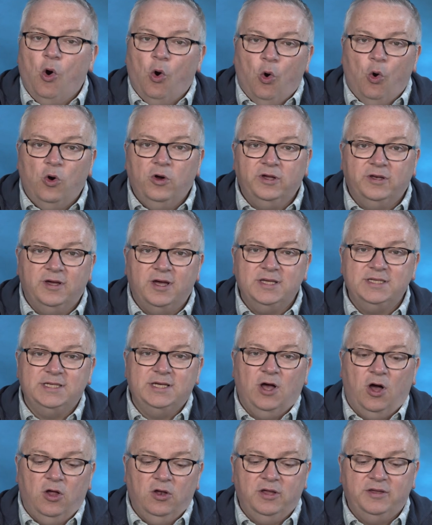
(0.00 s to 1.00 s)

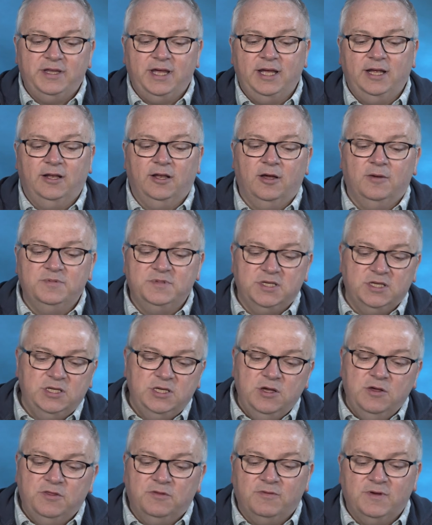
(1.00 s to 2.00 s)
organising holiday clubs and
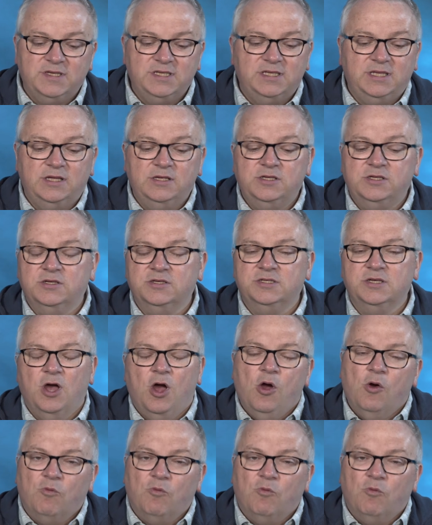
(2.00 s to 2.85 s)
youth residentials,